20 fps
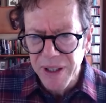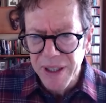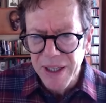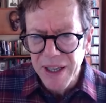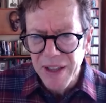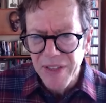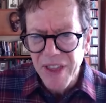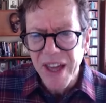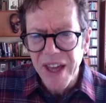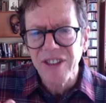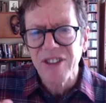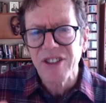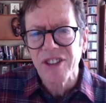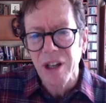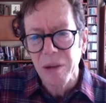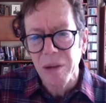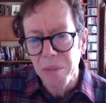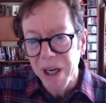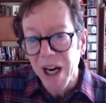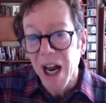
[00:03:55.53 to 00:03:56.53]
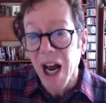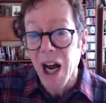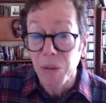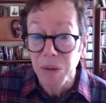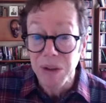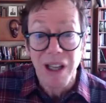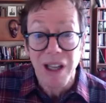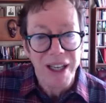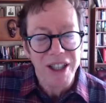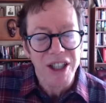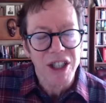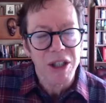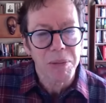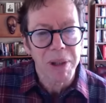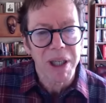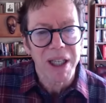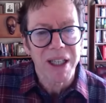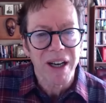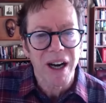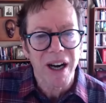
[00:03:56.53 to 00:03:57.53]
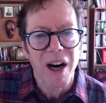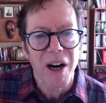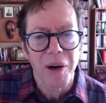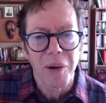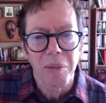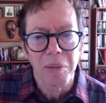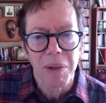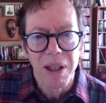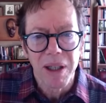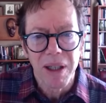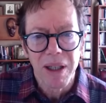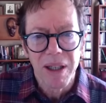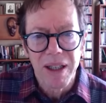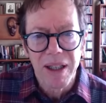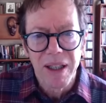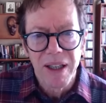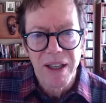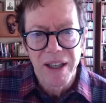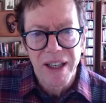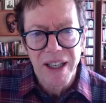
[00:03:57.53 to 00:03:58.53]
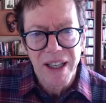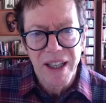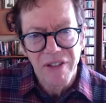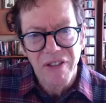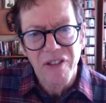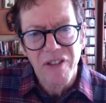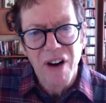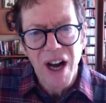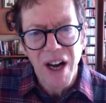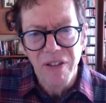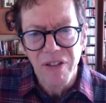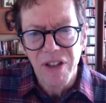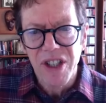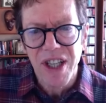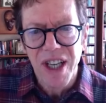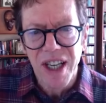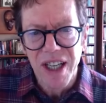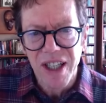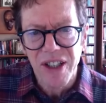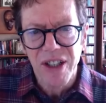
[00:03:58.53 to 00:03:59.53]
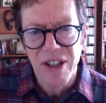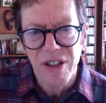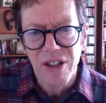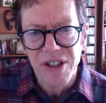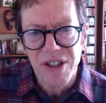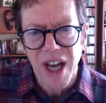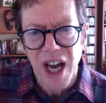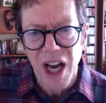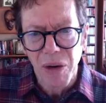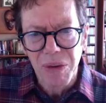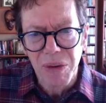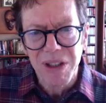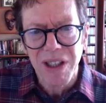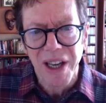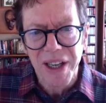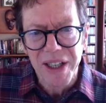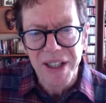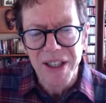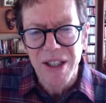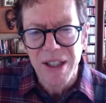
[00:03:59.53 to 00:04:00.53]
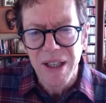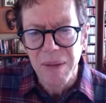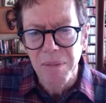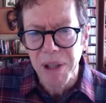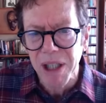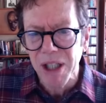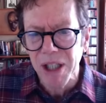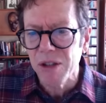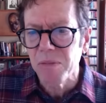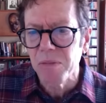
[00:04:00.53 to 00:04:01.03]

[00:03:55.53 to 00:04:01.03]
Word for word: that is somebody I would like to become. In five or 10 years, I would like to be,